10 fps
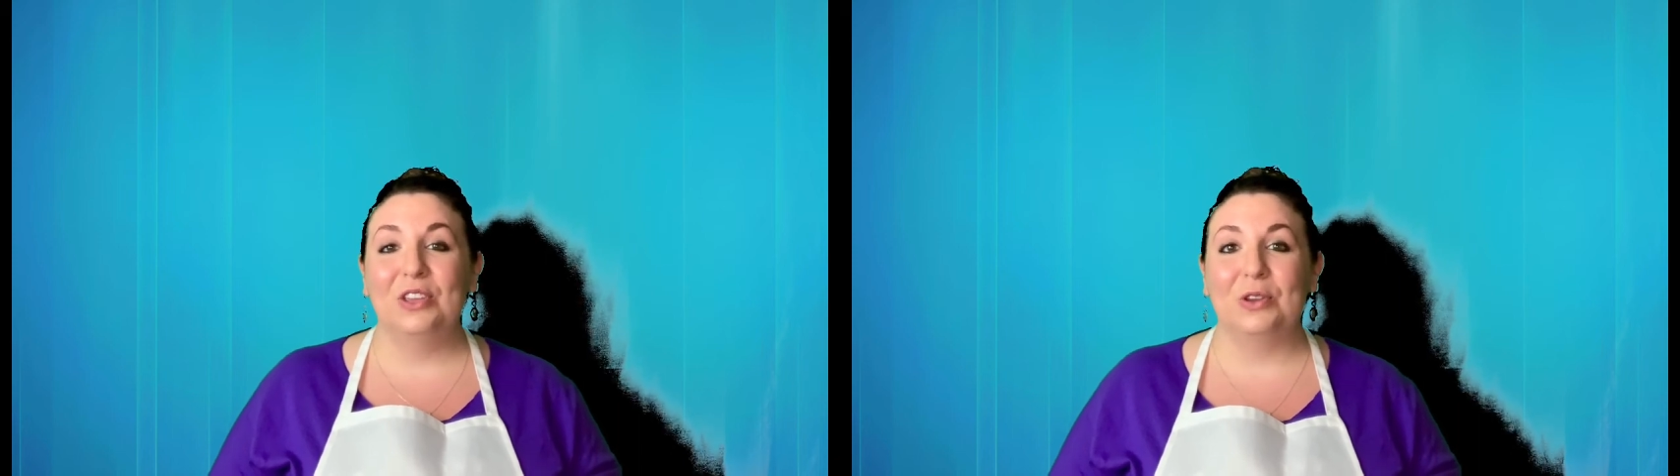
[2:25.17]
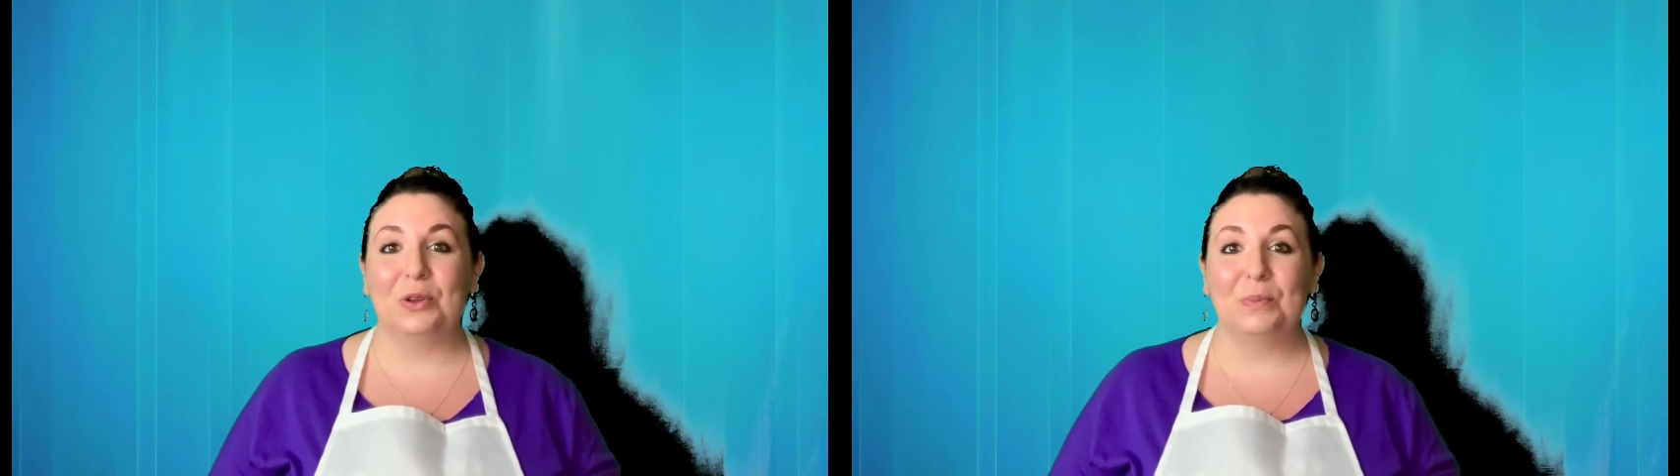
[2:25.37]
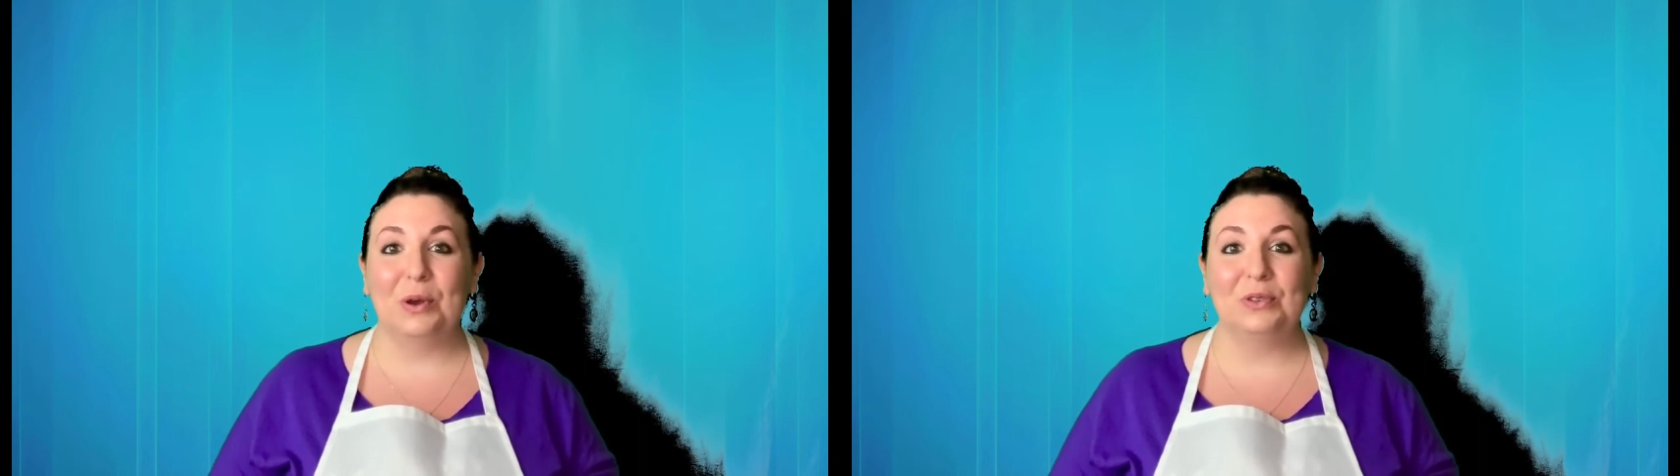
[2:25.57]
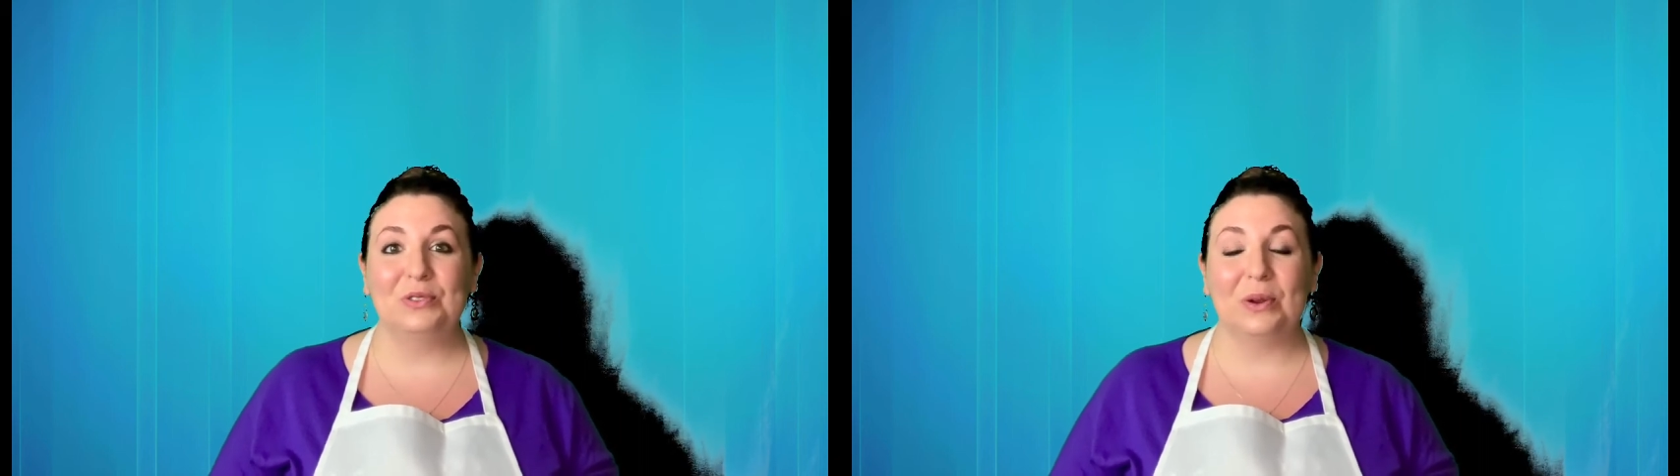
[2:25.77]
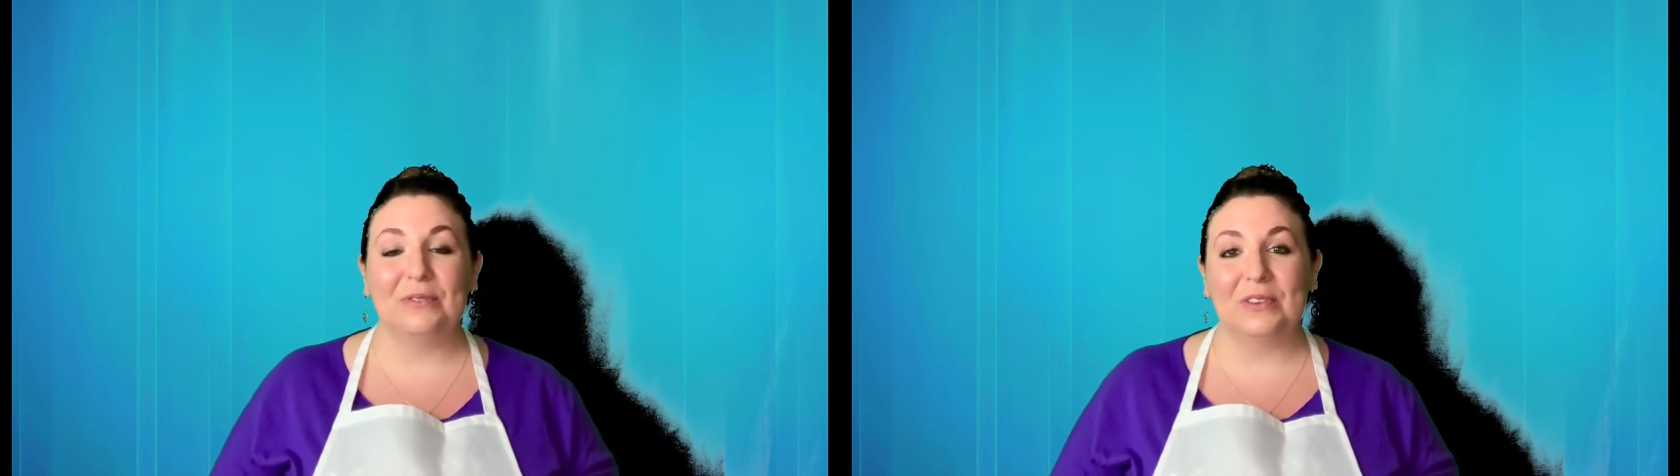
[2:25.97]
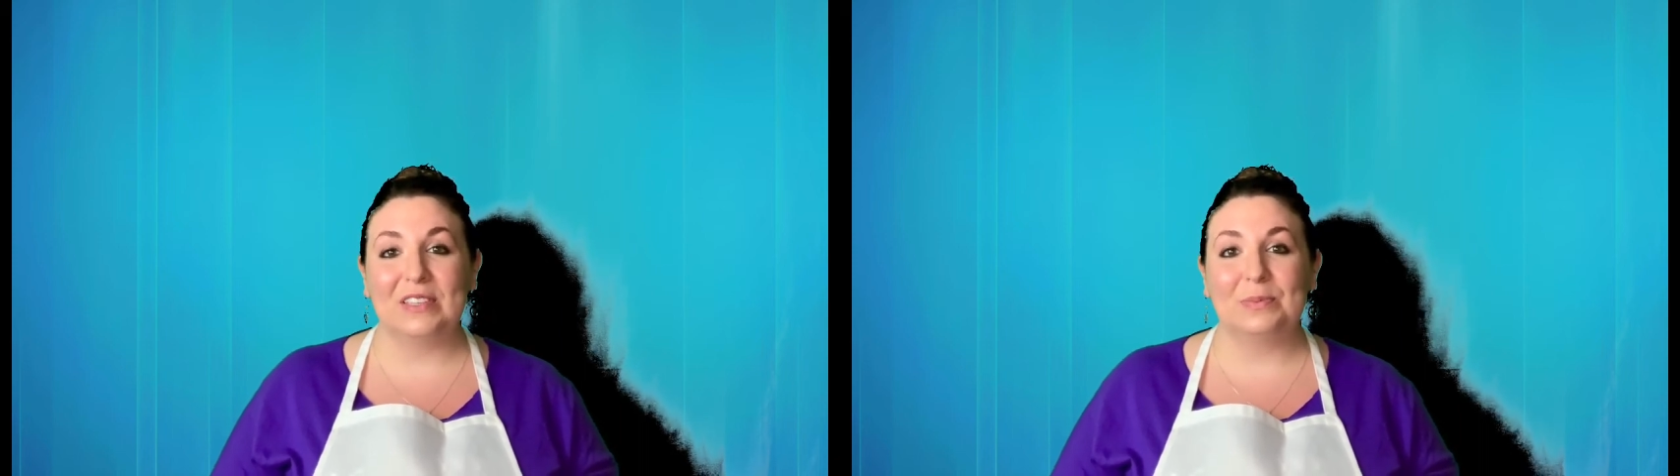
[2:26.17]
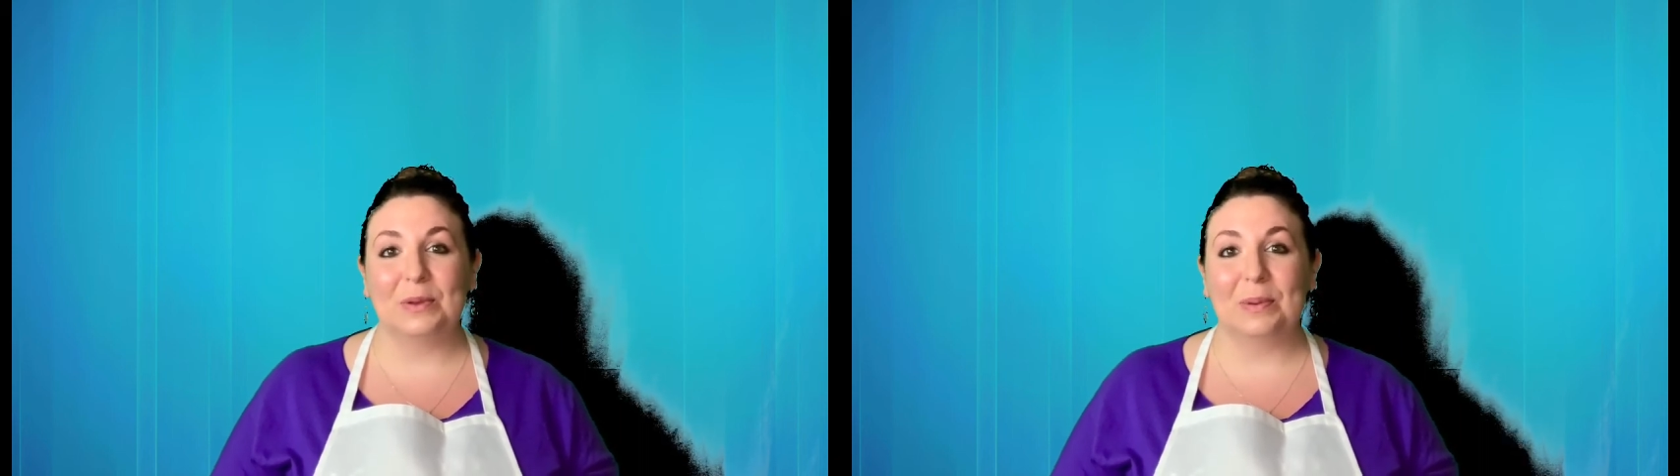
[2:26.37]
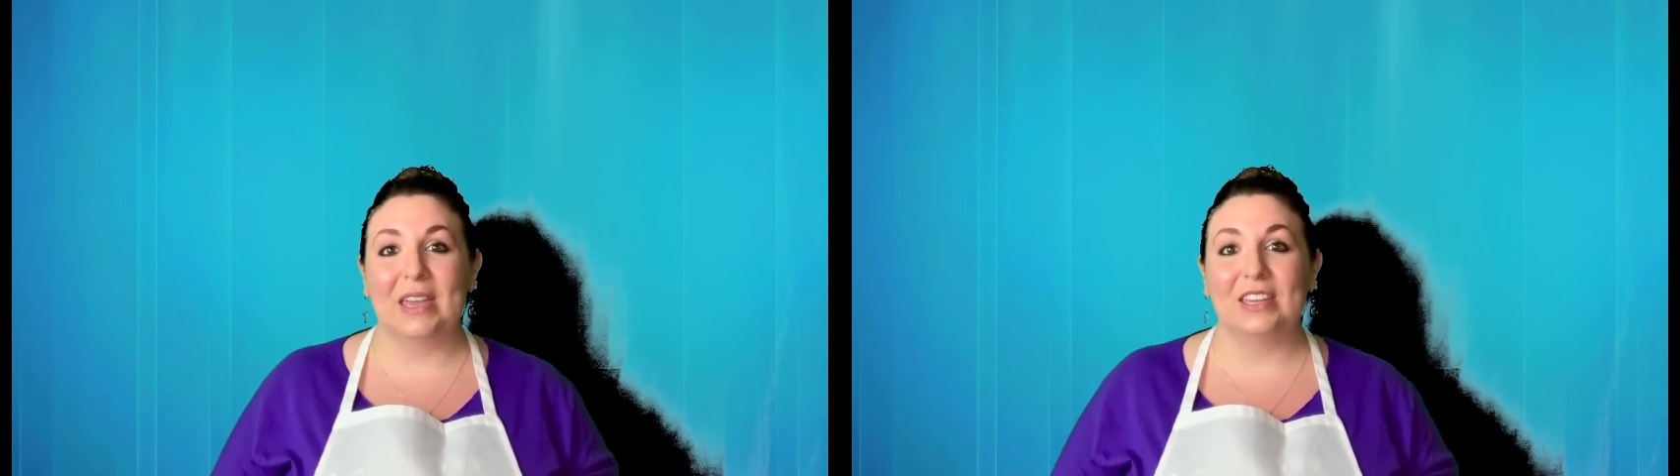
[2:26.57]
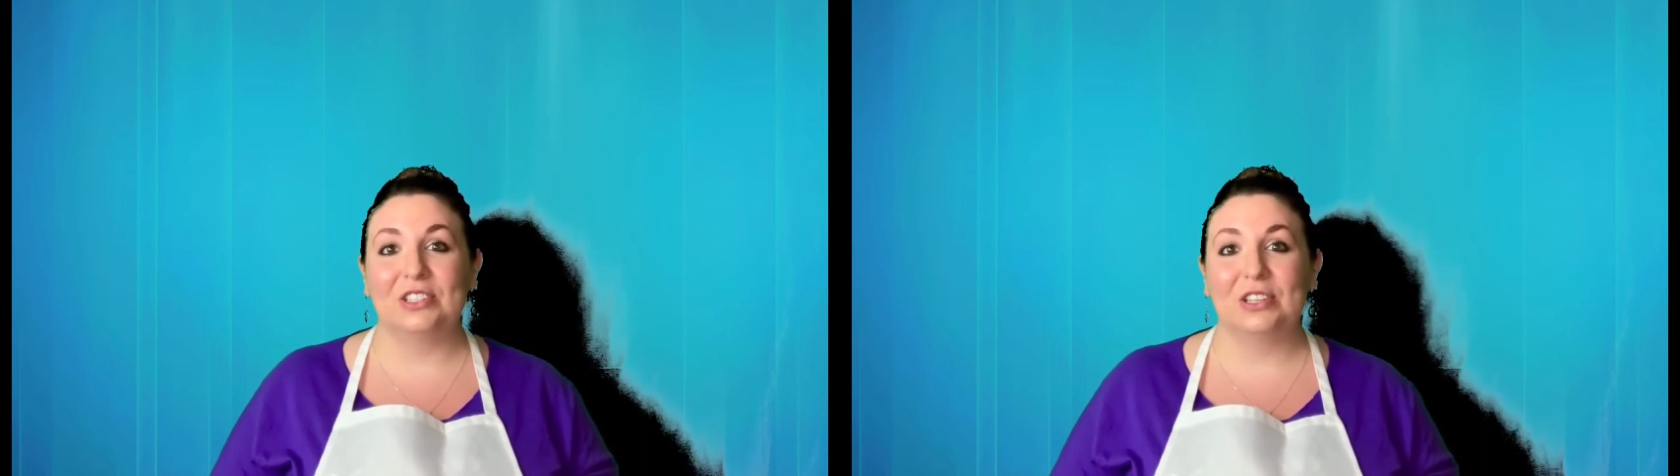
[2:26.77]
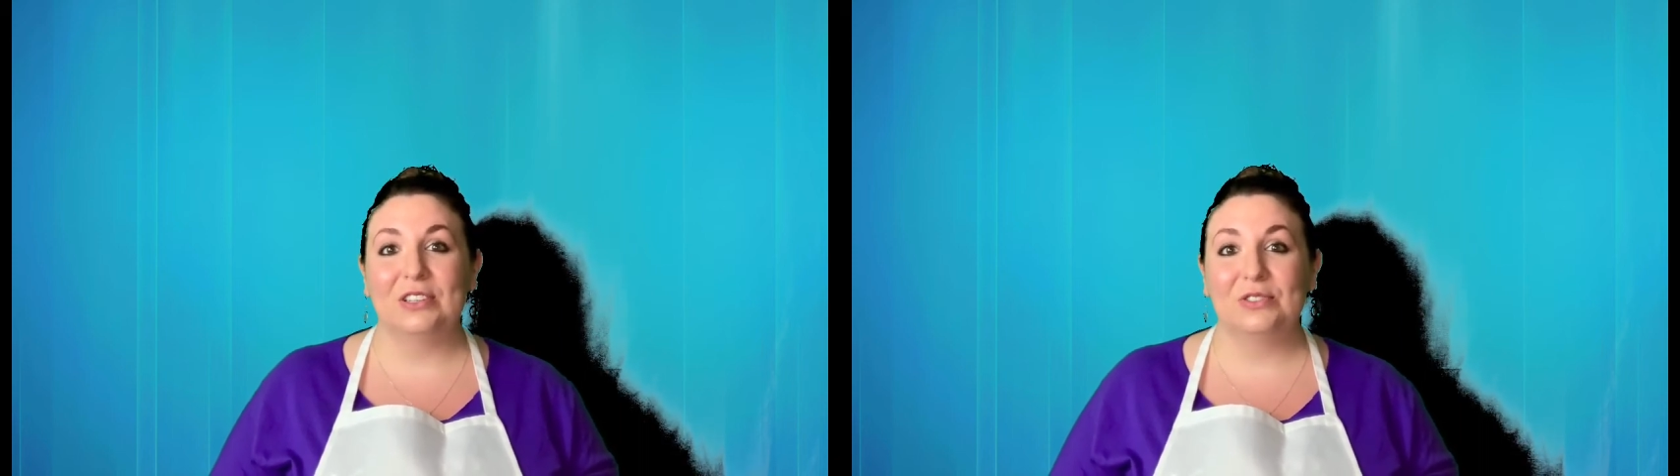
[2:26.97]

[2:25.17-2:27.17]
You can post to our Facebook page,